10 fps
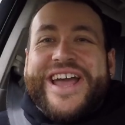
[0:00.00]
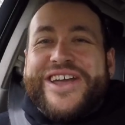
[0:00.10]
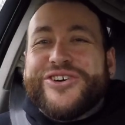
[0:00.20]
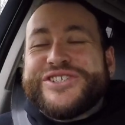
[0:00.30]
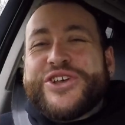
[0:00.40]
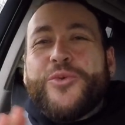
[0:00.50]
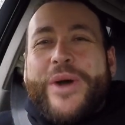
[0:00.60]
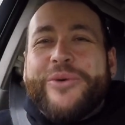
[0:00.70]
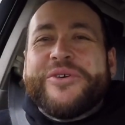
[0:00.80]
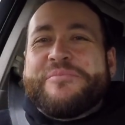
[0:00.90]
guys, so
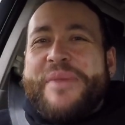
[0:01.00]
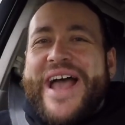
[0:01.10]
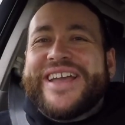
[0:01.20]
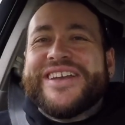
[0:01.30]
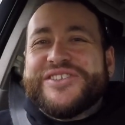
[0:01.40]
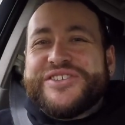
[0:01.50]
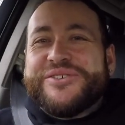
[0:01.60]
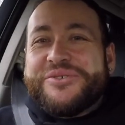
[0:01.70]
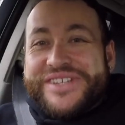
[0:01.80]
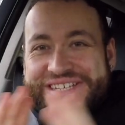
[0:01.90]
welcome back
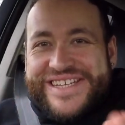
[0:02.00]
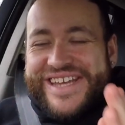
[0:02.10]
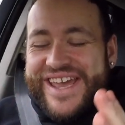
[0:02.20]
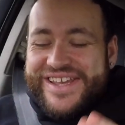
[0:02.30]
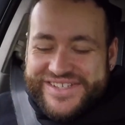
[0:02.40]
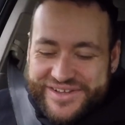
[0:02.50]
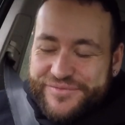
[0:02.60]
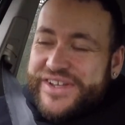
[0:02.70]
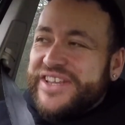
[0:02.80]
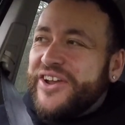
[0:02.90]
to today's
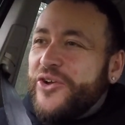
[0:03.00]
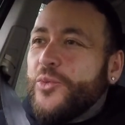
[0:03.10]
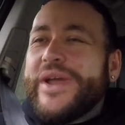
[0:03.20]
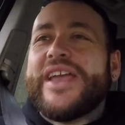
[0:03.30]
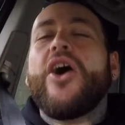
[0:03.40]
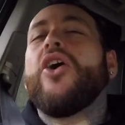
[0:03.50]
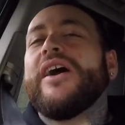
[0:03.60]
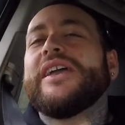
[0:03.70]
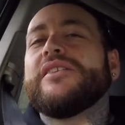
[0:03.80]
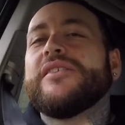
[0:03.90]
video. We are
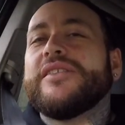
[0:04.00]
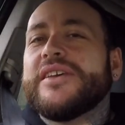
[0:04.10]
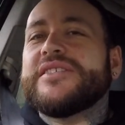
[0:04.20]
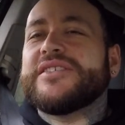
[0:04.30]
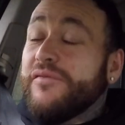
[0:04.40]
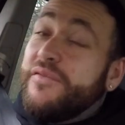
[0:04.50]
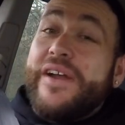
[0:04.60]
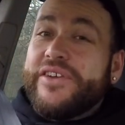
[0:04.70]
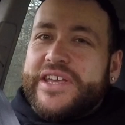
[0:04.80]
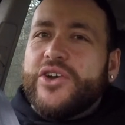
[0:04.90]
in this
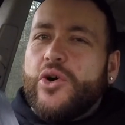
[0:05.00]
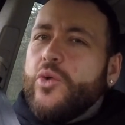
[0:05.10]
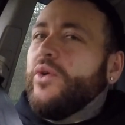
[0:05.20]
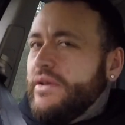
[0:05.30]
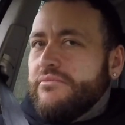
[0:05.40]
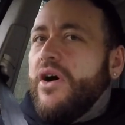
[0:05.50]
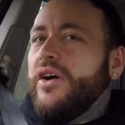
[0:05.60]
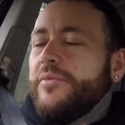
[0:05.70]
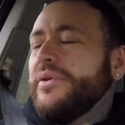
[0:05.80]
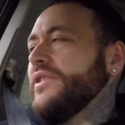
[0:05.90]
very cool, in my
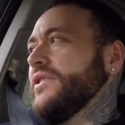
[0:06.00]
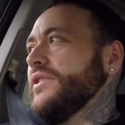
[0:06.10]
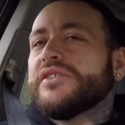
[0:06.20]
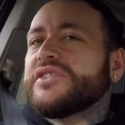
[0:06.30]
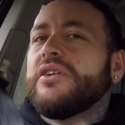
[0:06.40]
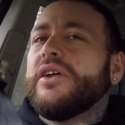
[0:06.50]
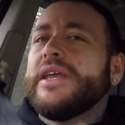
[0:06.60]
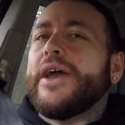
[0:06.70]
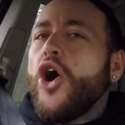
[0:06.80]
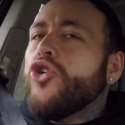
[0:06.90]
opinion,
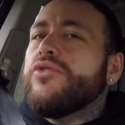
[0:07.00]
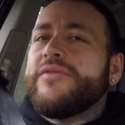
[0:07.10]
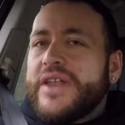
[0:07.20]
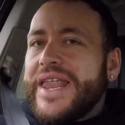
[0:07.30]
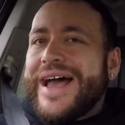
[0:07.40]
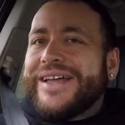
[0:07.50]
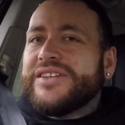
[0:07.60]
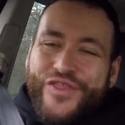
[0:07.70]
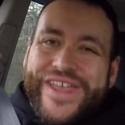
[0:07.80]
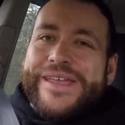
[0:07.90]
slightly
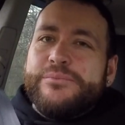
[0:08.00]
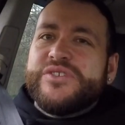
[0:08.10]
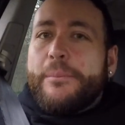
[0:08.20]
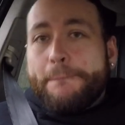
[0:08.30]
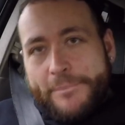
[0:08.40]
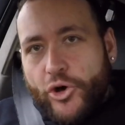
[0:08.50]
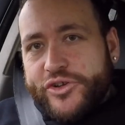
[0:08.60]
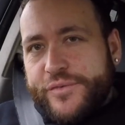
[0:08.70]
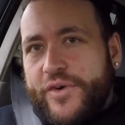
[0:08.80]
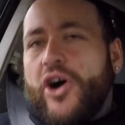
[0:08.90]
overland themed
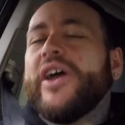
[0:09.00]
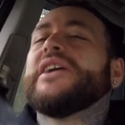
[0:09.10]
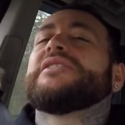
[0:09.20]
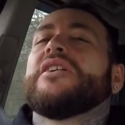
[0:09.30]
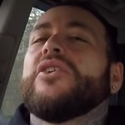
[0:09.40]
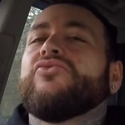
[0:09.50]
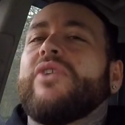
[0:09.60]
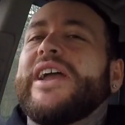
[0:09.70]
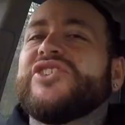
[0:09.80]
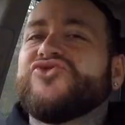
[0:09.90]
modified Range